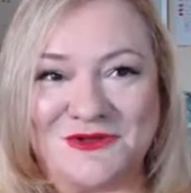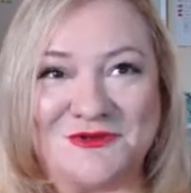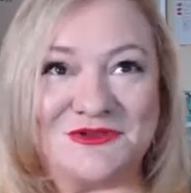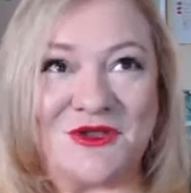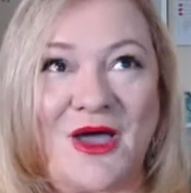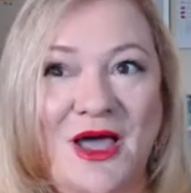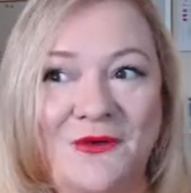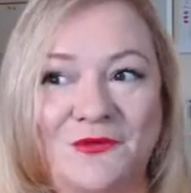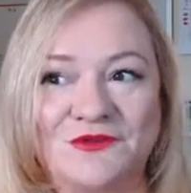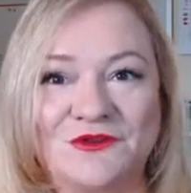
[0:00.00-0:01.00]
So how
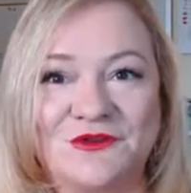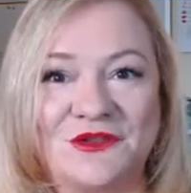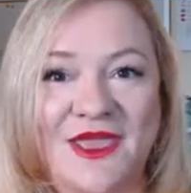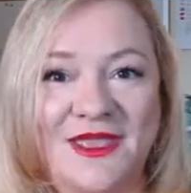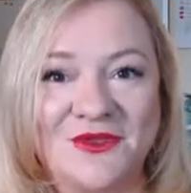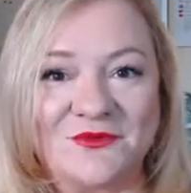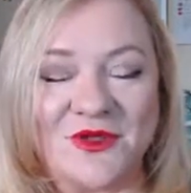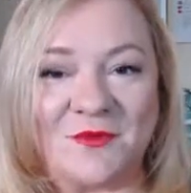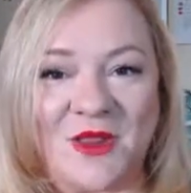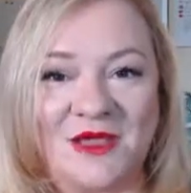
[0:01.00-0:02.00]
often can you
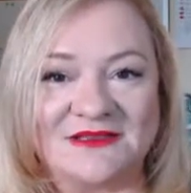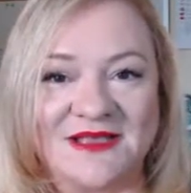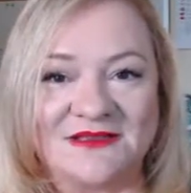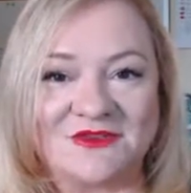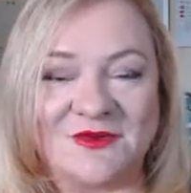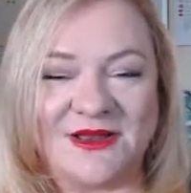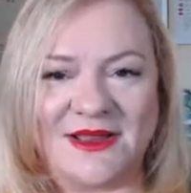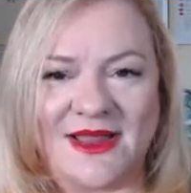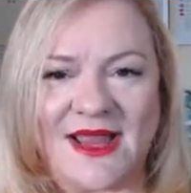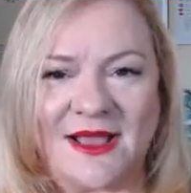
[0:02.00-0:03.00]
reapply
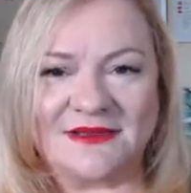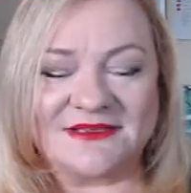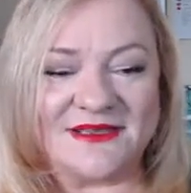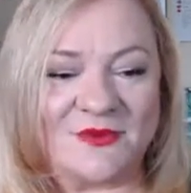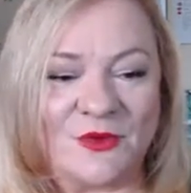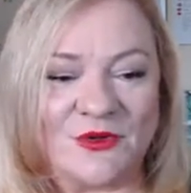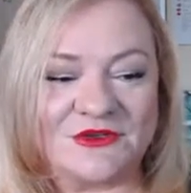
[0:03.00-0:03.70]
sunscreen, and how does that work?